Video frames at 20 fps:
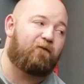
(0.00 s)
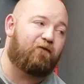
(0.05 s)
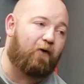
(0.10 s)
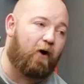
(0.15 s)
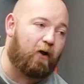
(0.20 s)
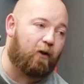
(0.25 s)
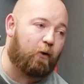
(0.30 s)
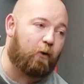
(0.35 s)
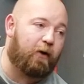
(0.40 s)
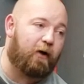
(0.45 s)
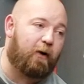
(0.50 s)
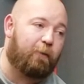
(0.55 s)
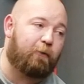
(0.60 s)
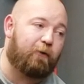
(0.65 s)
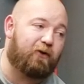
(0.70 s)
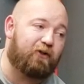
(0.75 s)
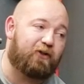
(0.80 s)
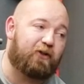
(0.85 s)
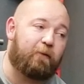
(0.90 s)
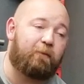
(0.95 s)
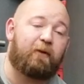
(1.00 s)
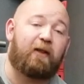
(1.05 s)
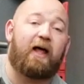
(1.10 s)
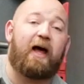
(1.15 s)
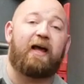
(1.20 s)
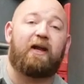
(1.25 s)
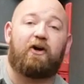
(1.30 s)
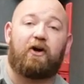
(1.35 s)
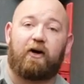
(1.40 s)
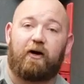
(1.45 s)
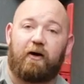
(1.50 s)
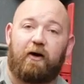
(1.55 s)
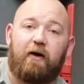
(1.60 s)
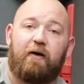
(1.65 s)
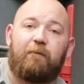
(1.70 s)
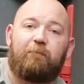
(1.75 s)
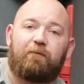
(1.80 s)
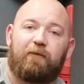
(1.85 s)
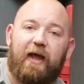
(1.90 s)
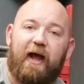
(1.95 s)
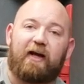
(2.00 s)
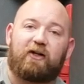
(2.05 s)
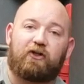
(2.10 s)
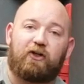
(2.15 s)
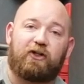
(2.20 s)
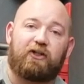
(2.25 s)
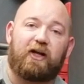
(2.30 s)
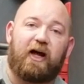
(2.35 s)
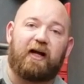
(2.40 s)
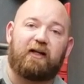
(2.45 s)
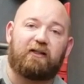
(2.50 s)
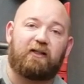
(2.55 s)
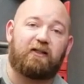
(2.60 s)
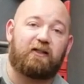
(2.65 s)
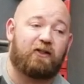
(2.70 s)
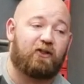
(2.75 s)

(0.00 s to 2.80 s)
Follow it up with some lighter exercises.